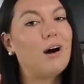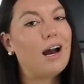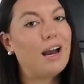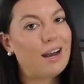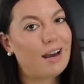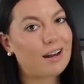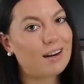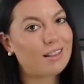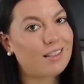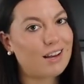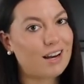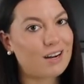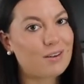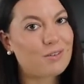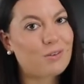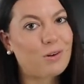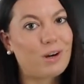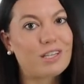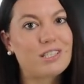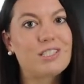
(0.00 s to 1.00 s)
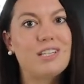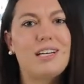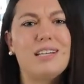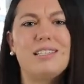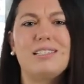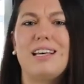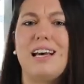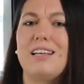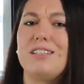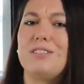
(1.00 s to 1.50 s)
I had a lot of
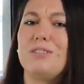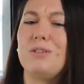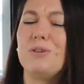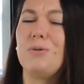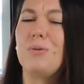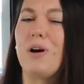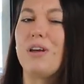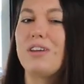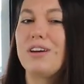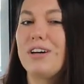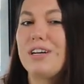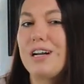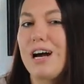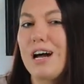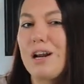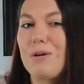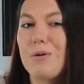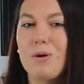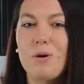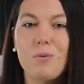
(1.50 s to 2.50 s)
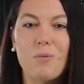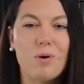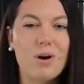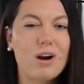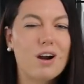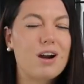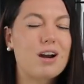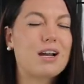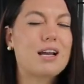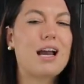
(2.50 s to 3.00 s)
questions as to whether or not it would
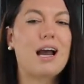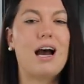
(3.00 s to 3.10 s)
work,